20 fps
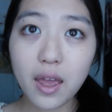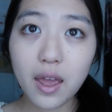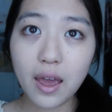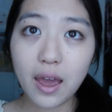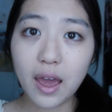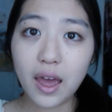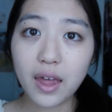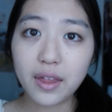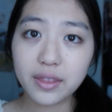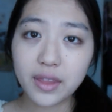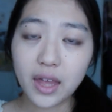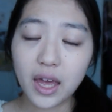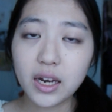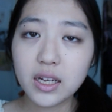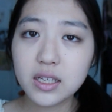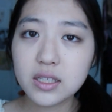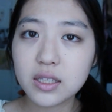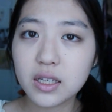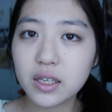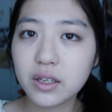And that
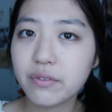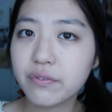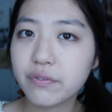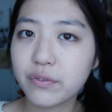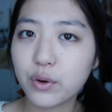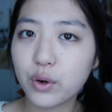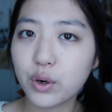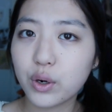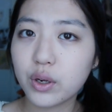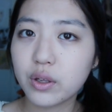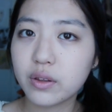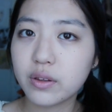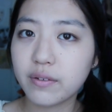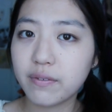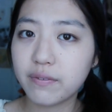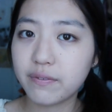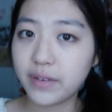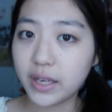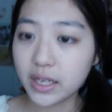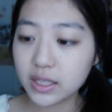is it for the
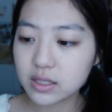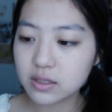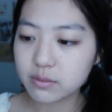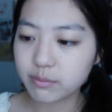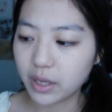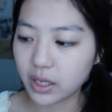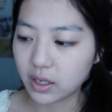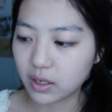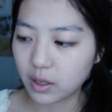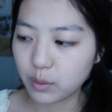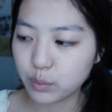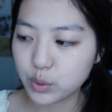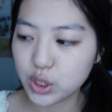face makeup.